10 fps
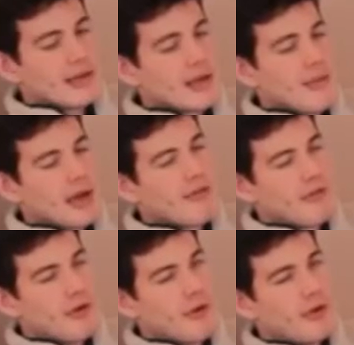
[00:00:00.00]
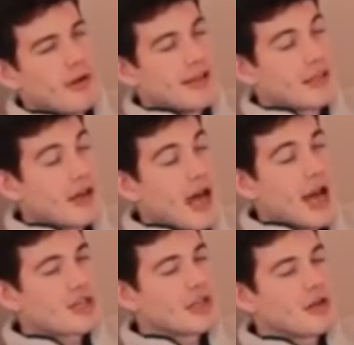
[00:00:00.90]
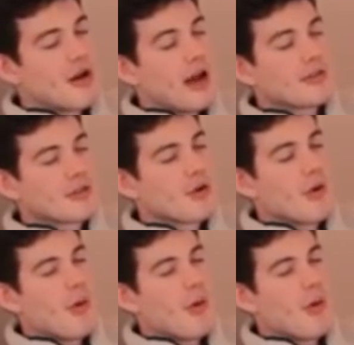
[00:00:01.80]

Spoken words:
gonna make a food. It's gonna actually turn out sort of